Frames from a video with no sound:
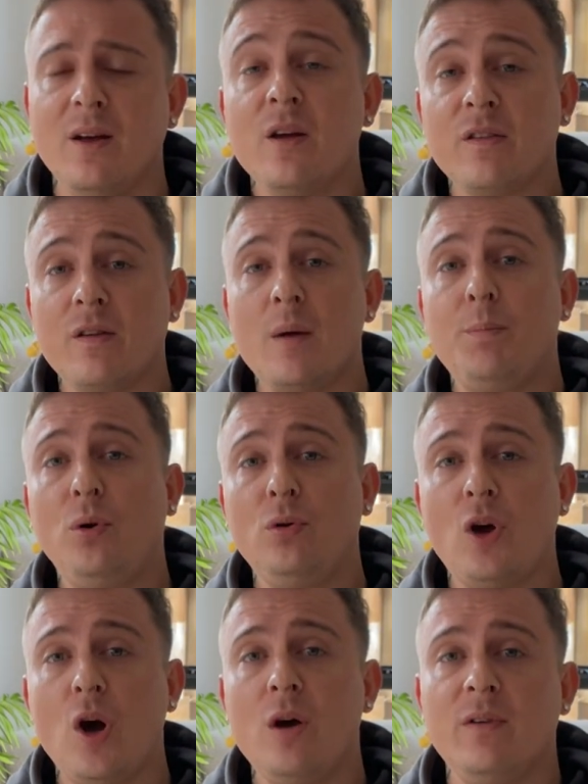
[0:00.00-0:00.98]
So I
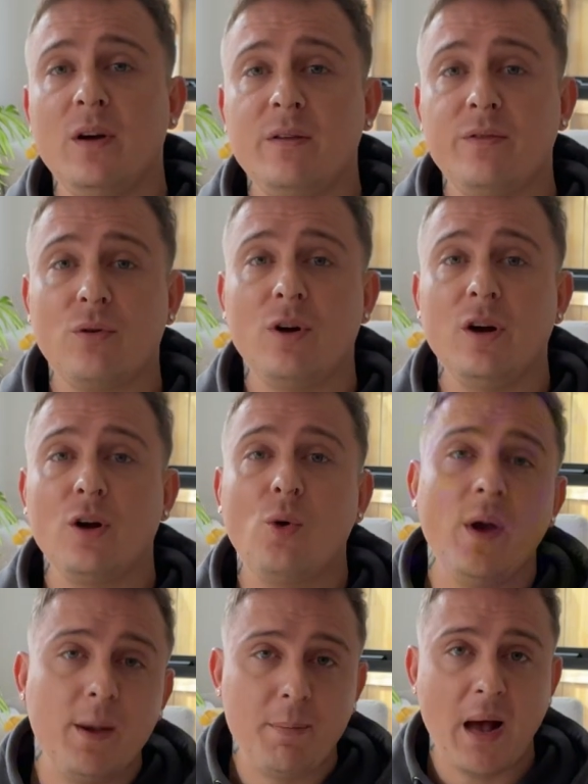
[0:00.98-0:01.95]
pulled over for a
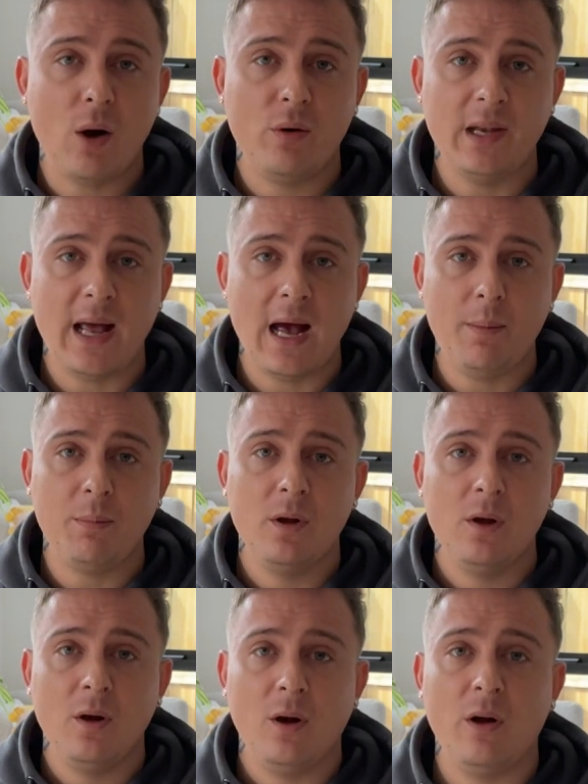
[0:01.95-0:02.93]
quick power nap
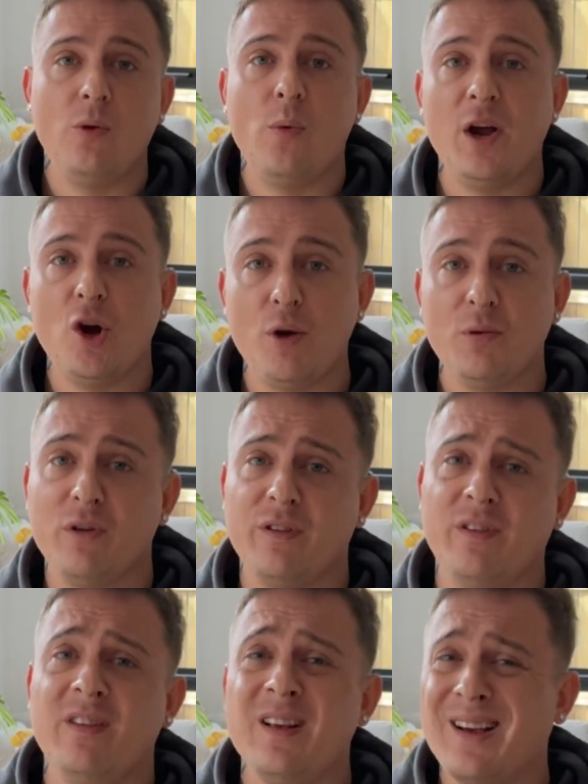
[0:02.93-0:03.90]
on the way home
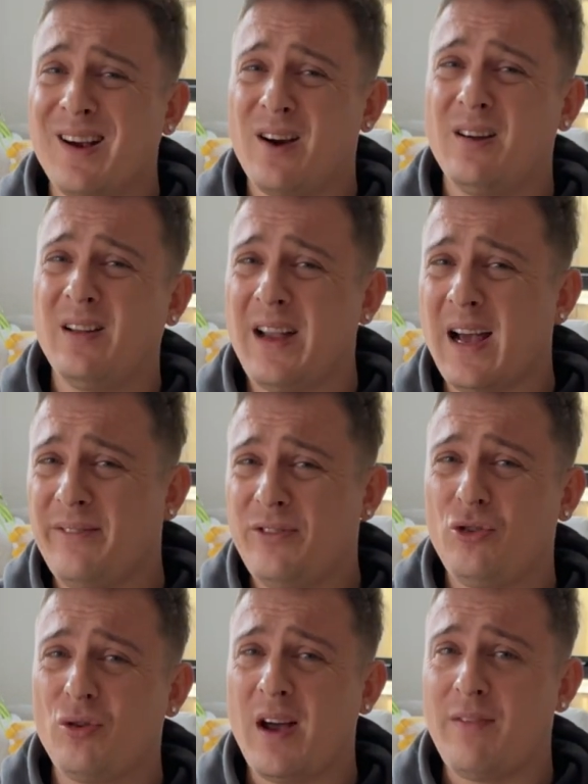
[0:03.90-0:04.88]
because currently I have
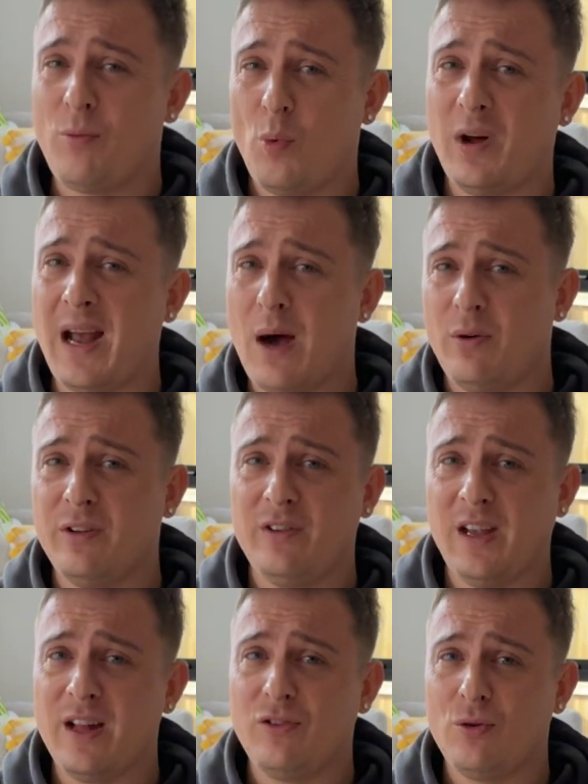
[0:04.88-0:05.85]
to drive 1 hour
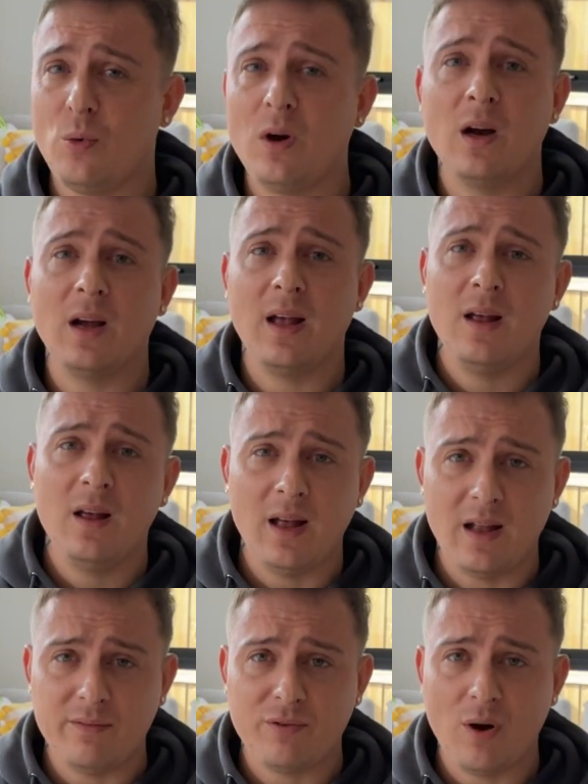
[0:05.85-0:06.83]
to get to work
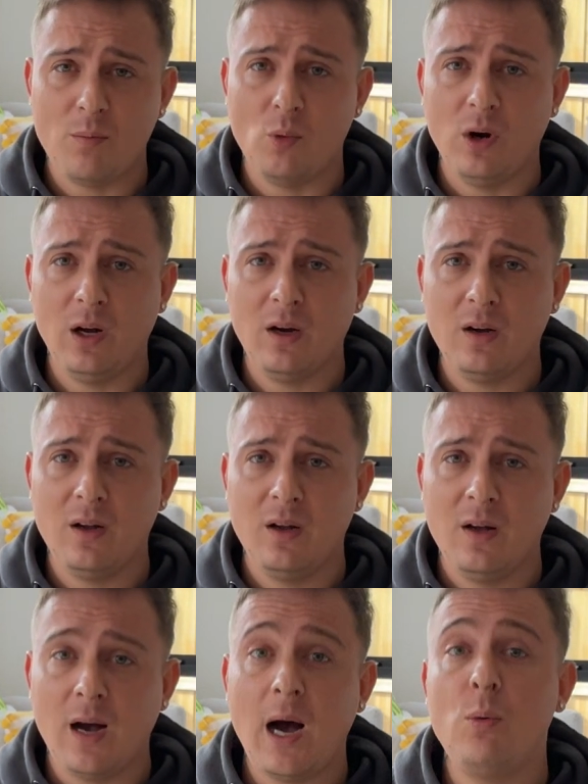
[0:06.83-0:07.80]
and from work.
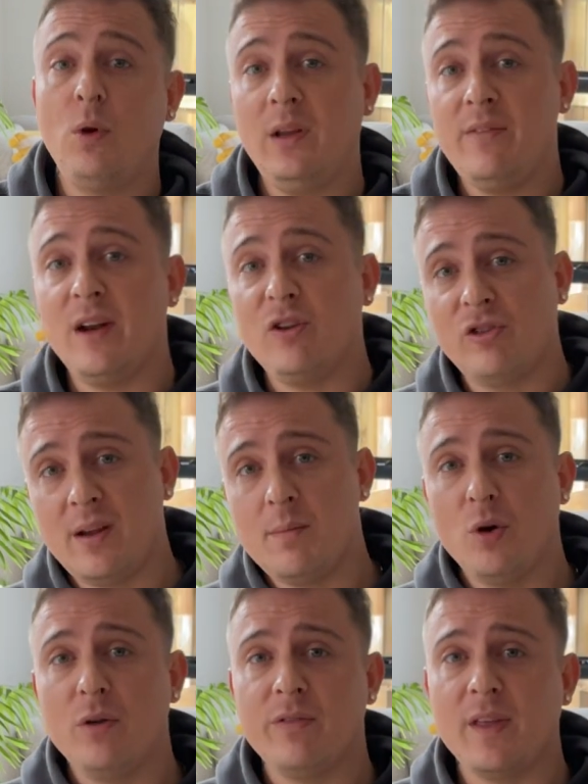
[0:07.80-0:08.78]
I will eventually
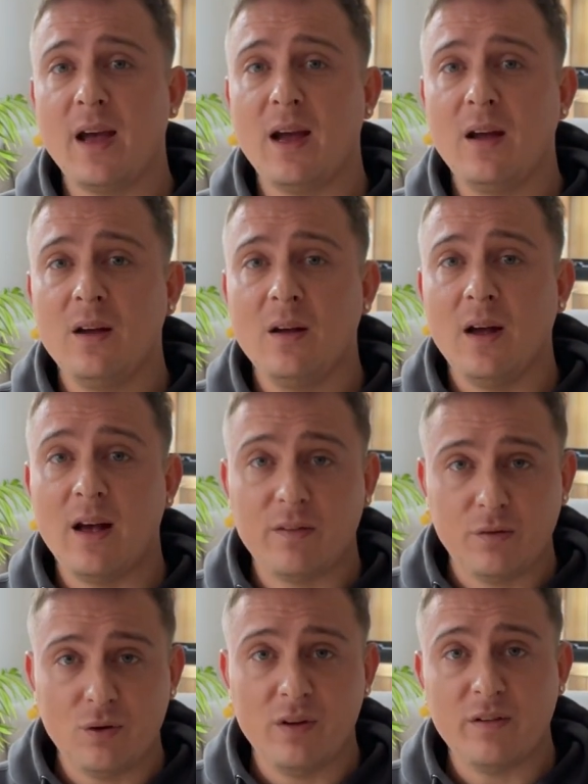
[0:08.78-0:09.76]
move there as
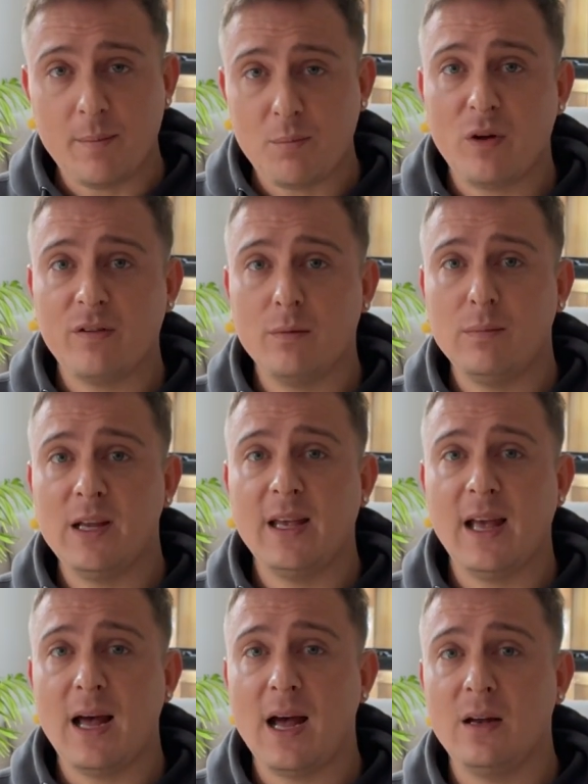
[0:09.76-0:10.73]
soon as I possibly
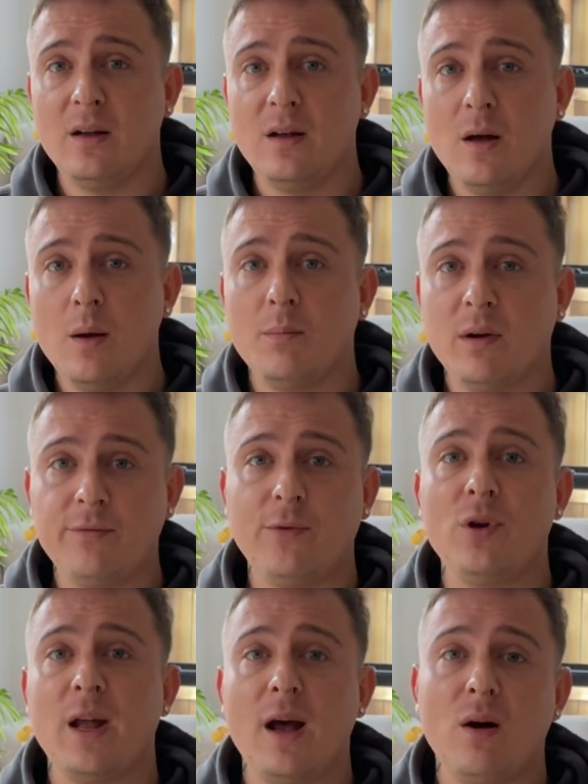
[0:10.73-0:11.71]
can, but
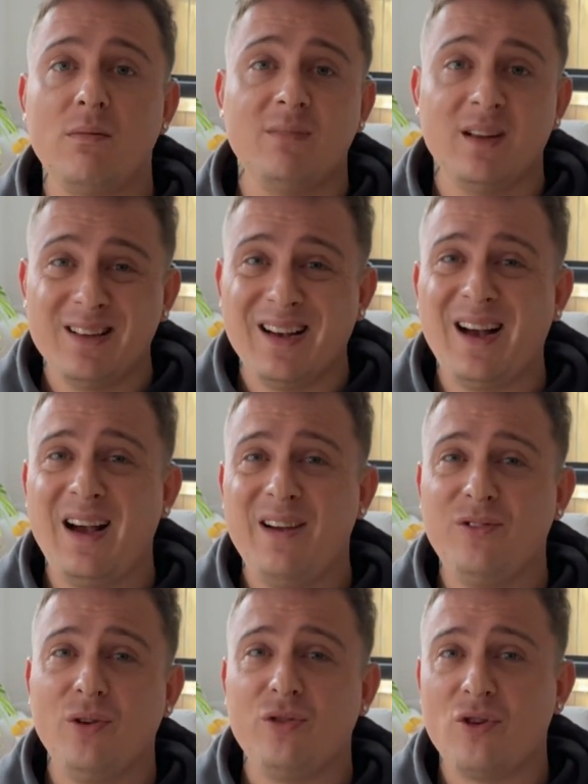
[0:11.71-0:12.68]
for now I
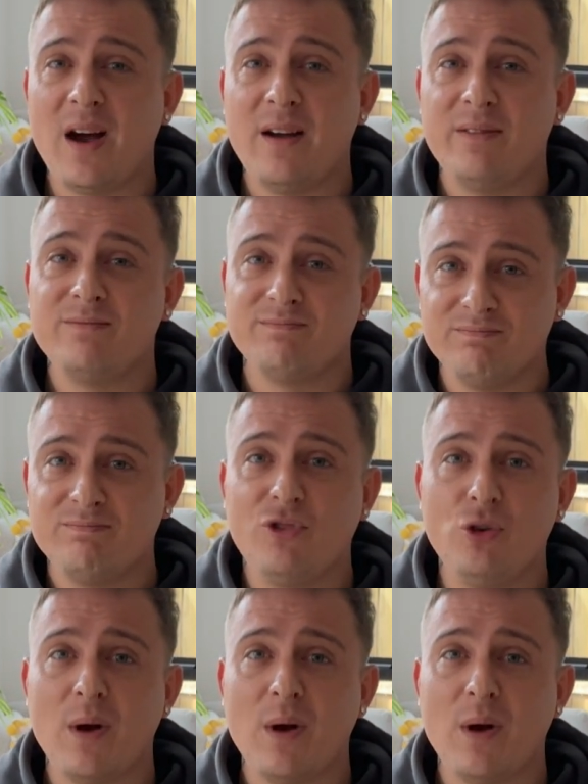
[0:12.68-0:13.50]
have to drive 2